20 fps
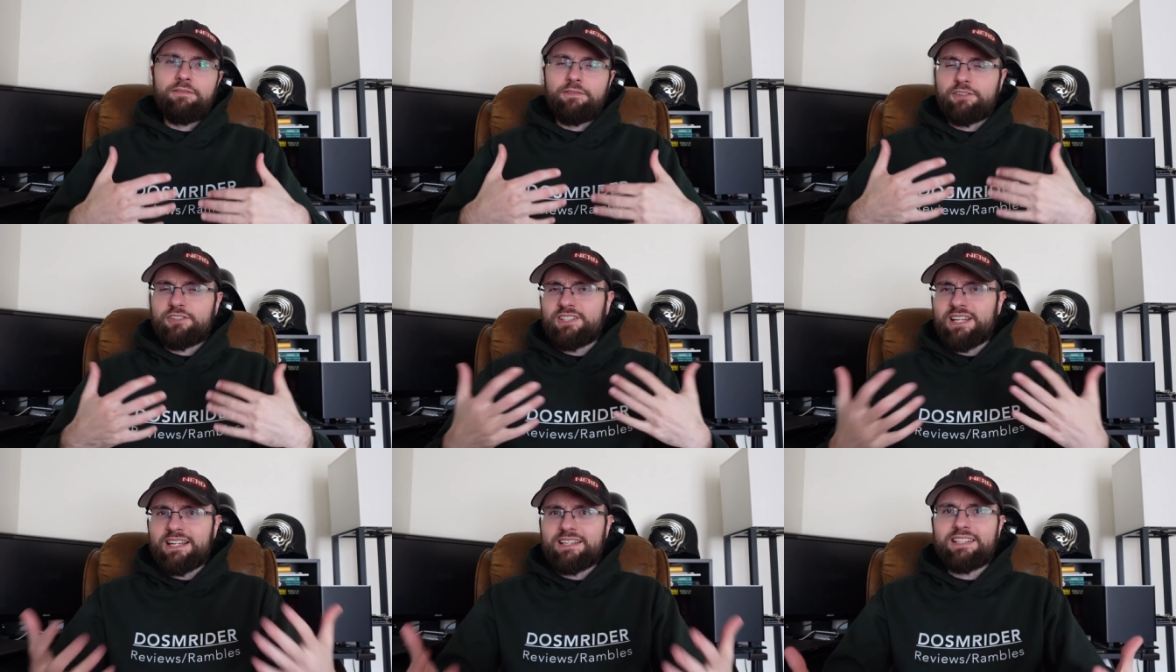for
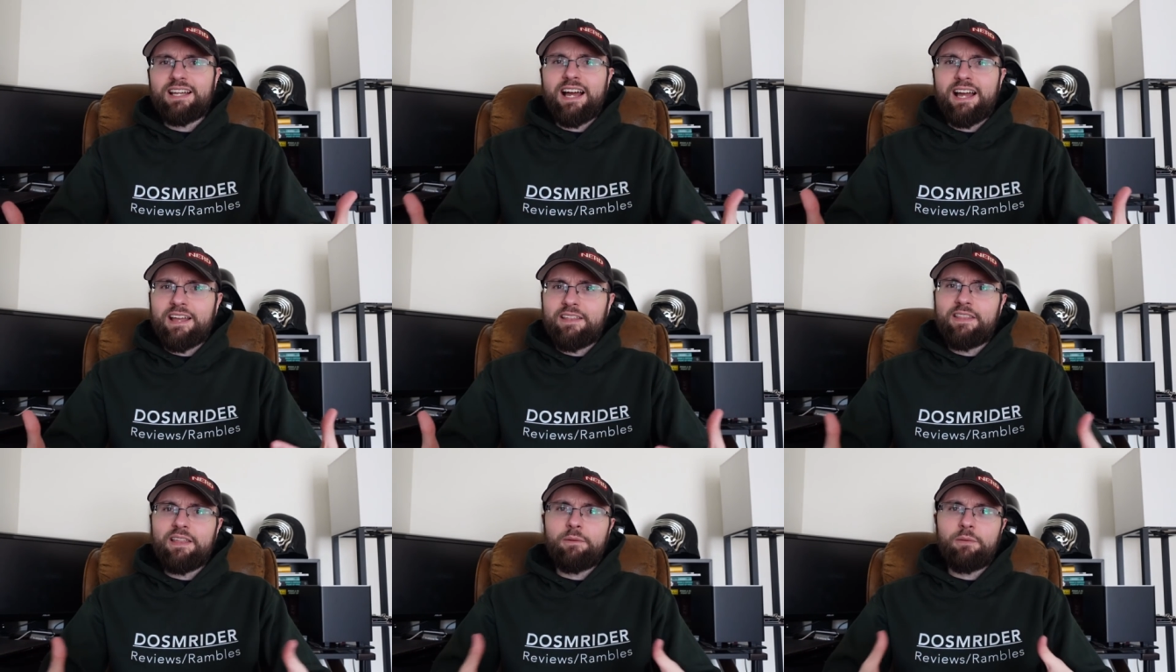Sentai
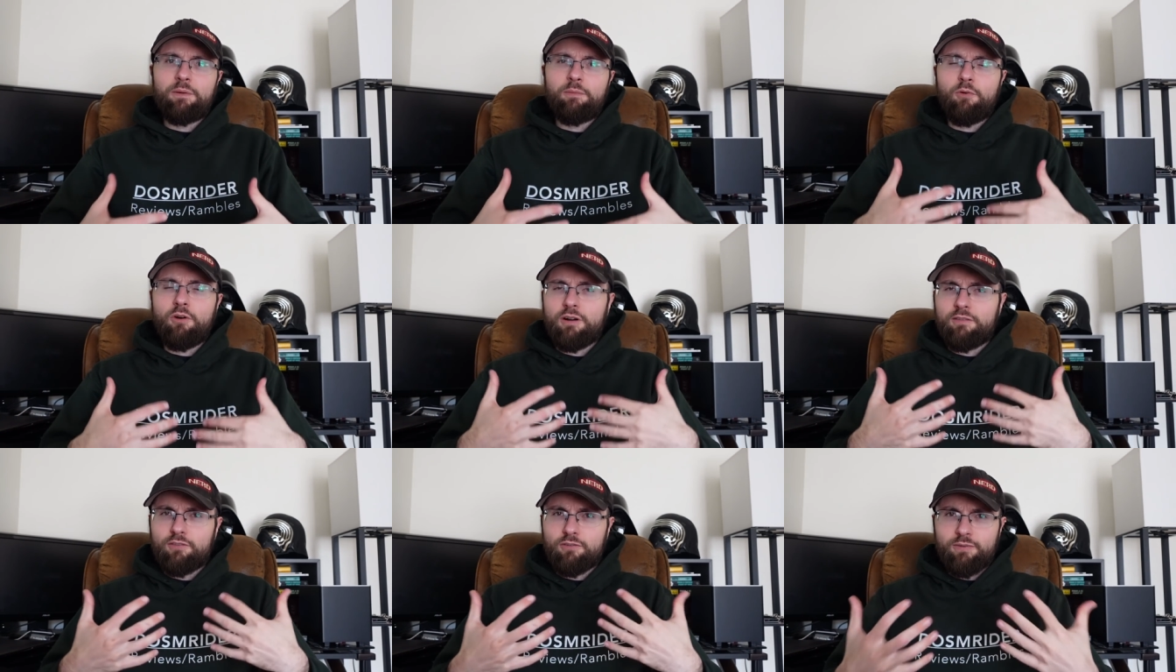and they were
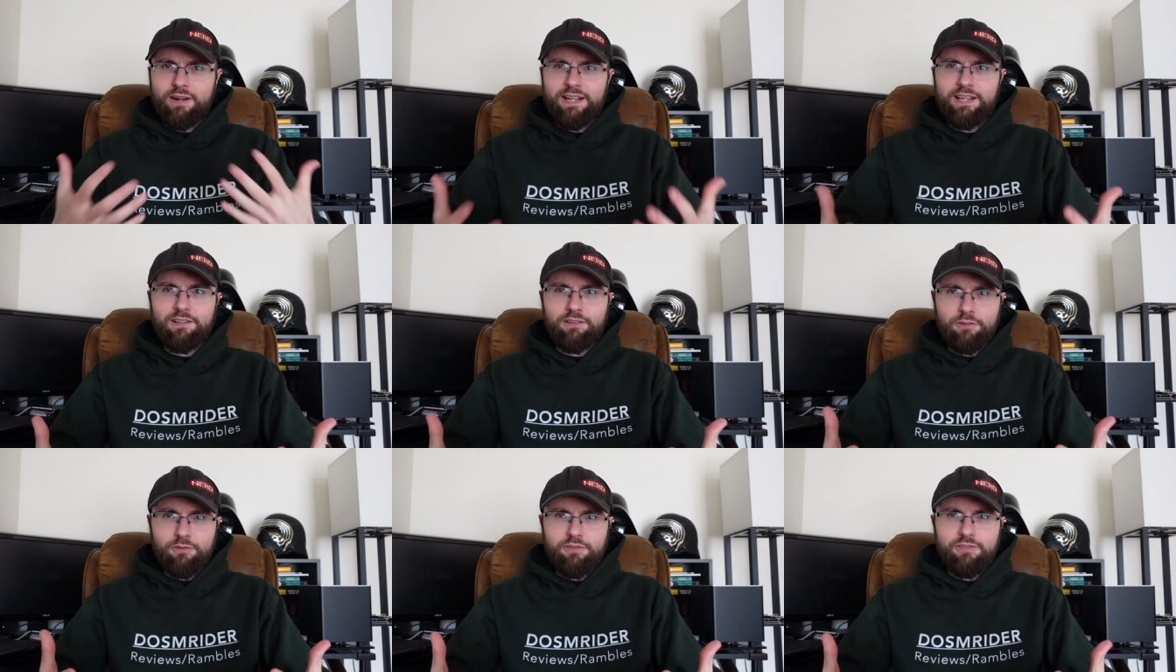more of a
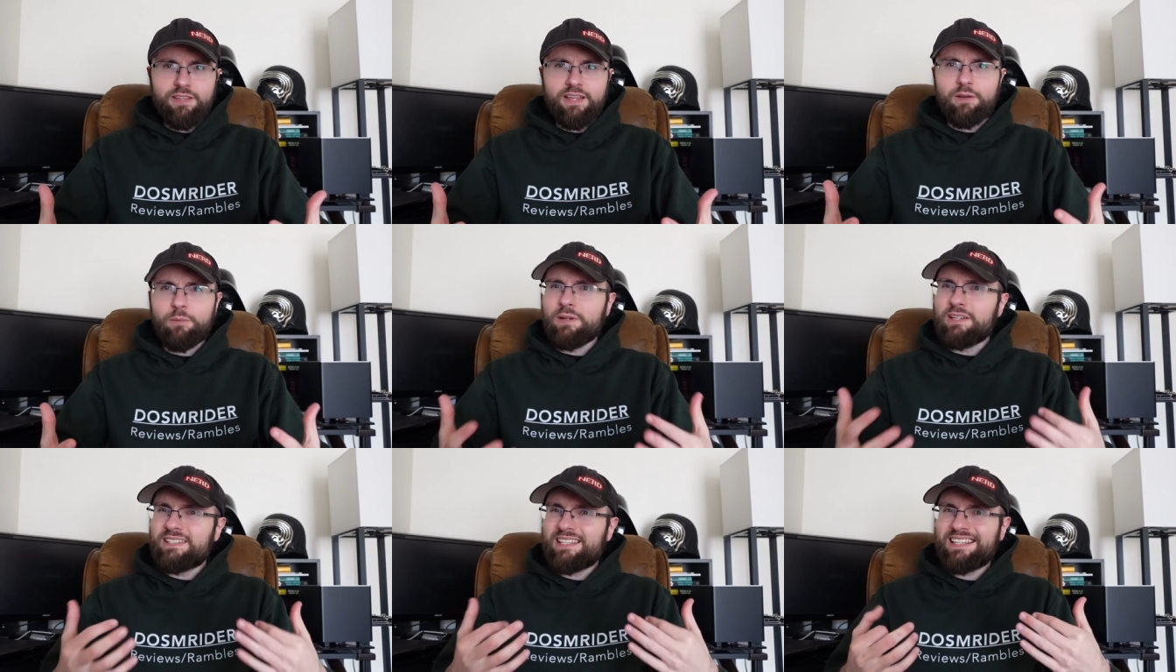regular
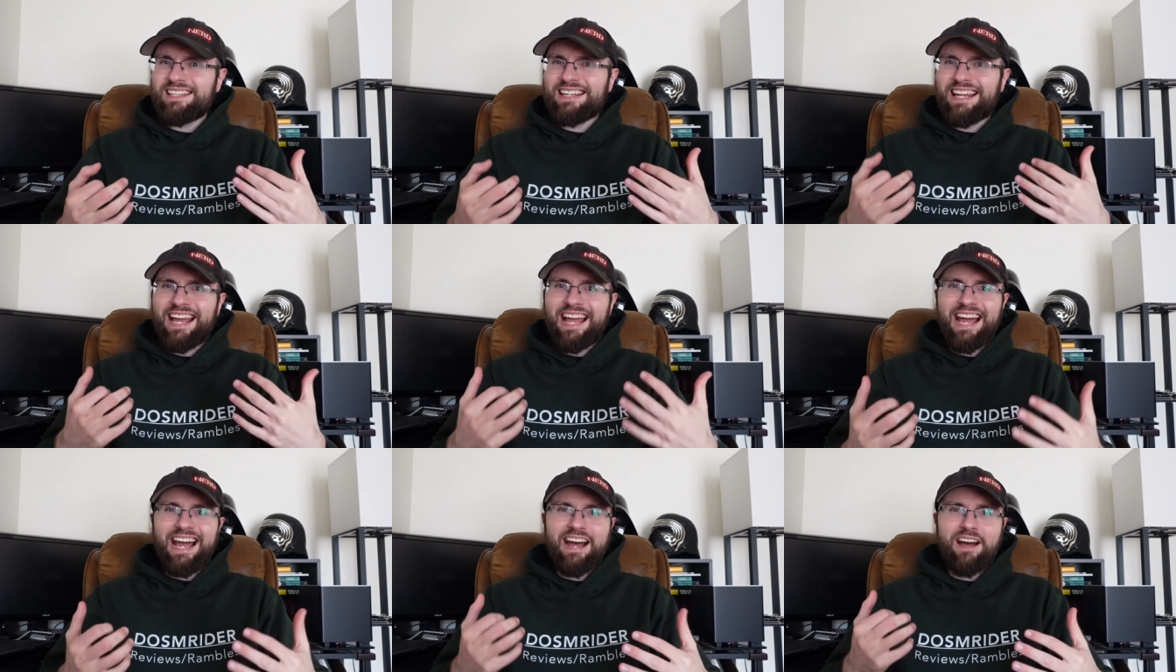thing, we didn't
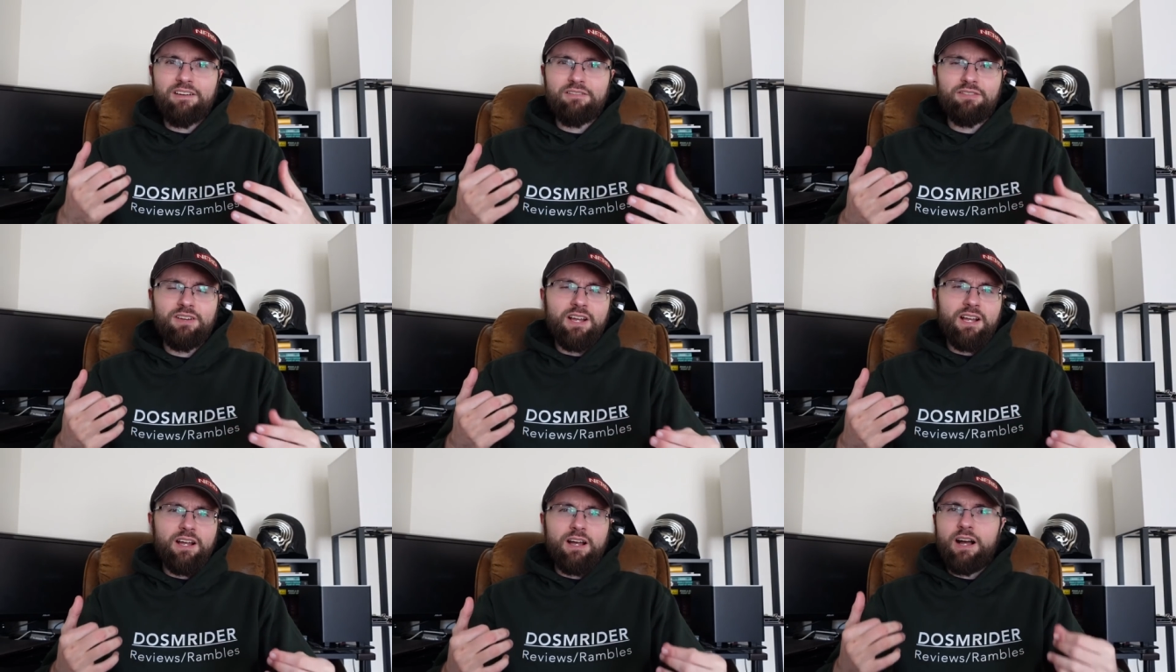
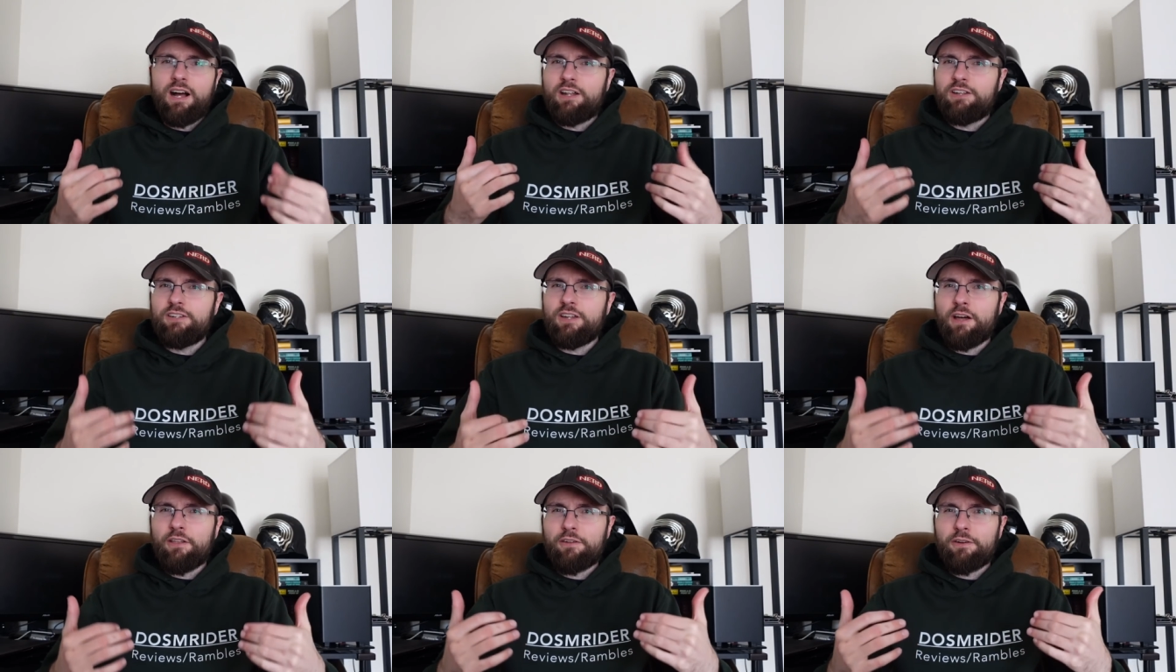have
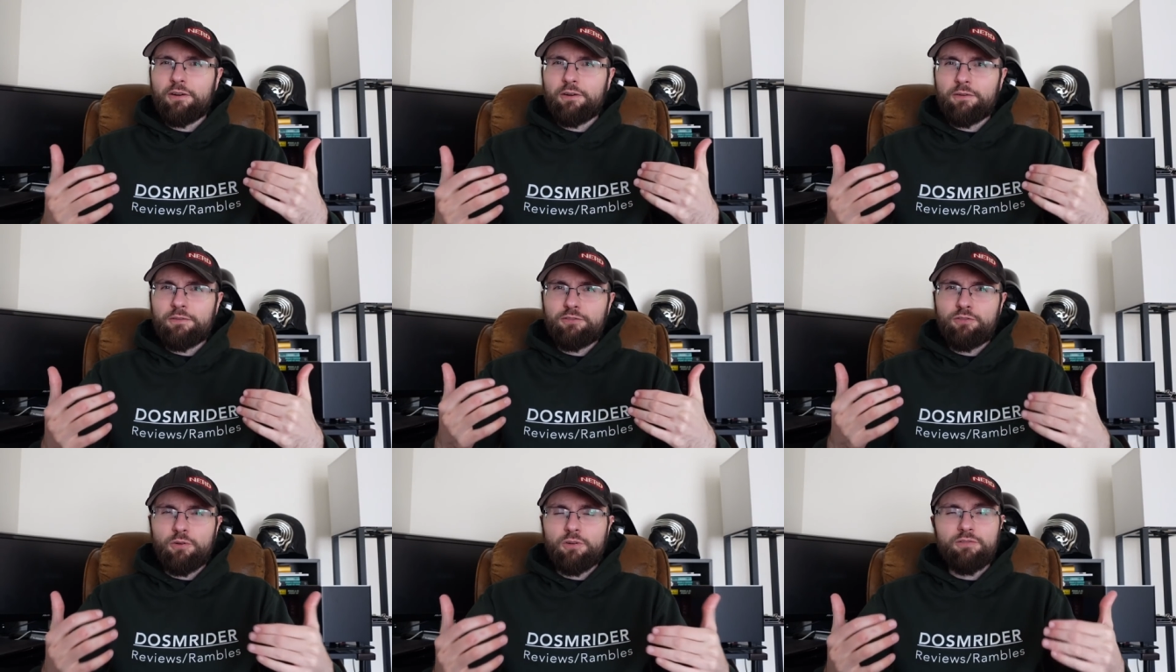
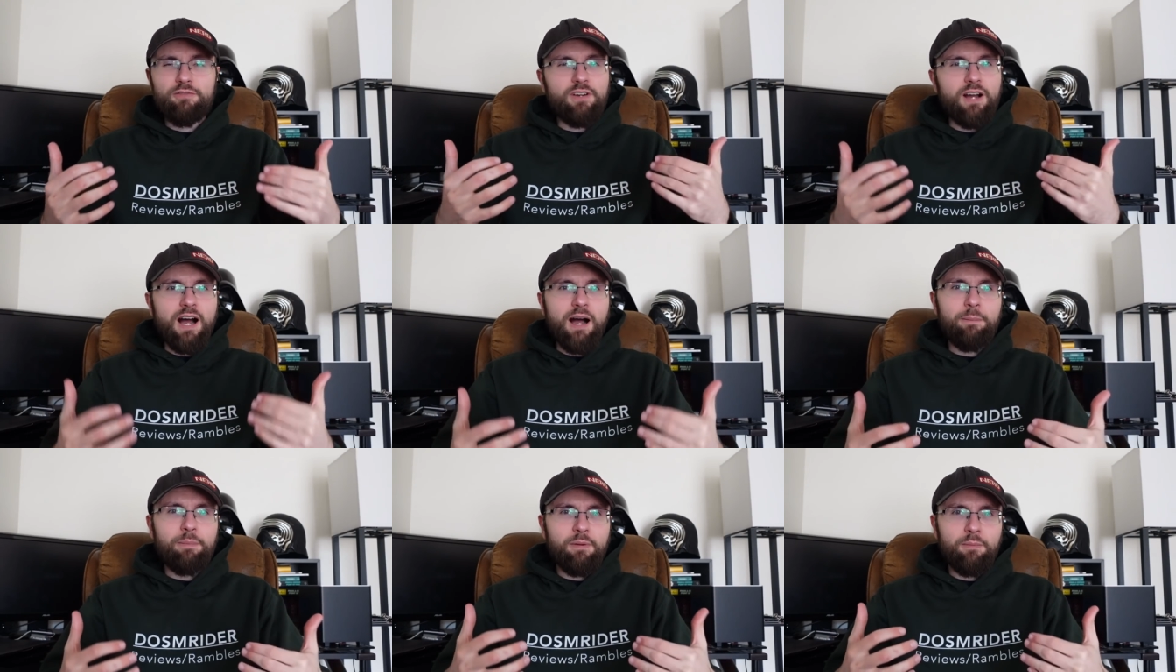another sort of
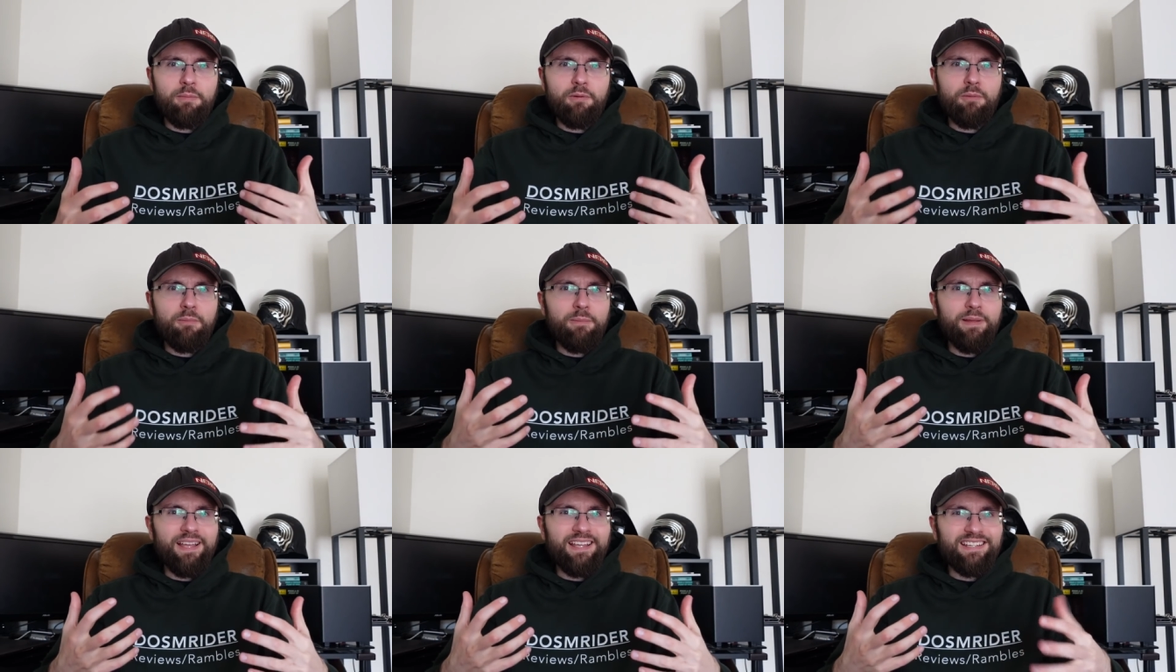
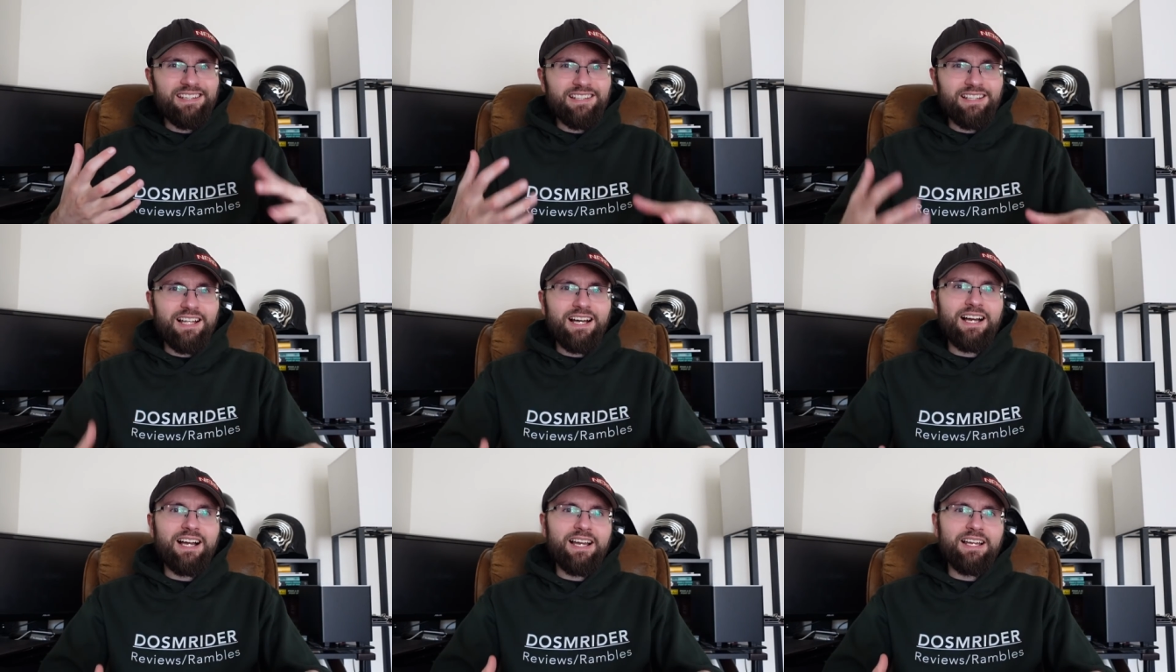comparable main
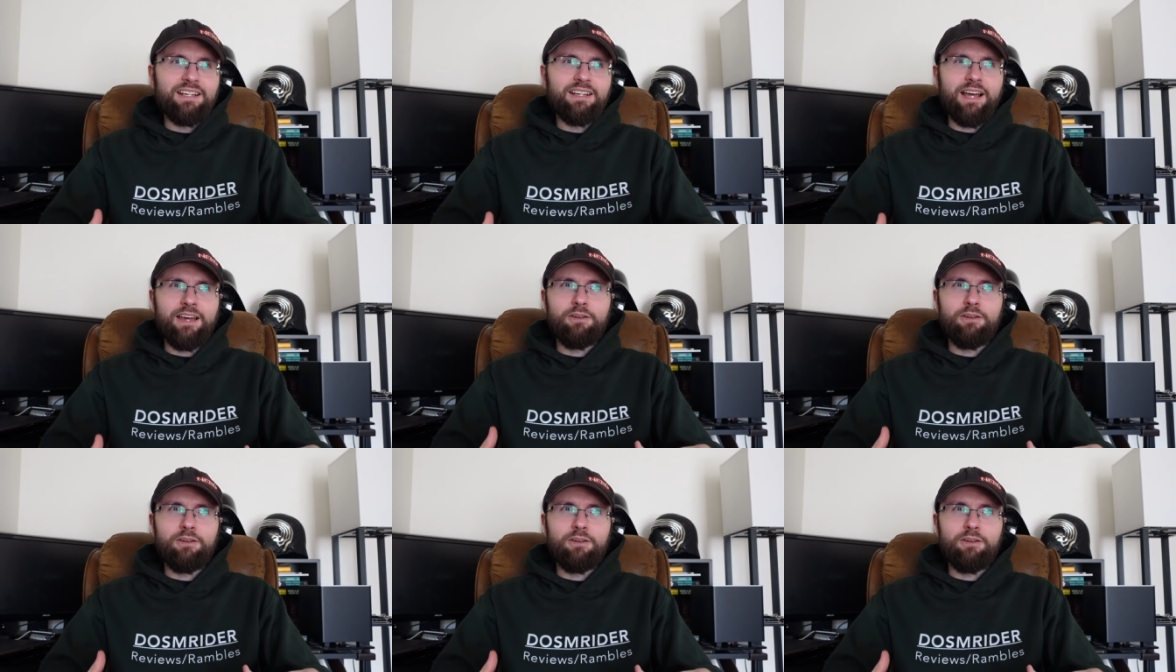line.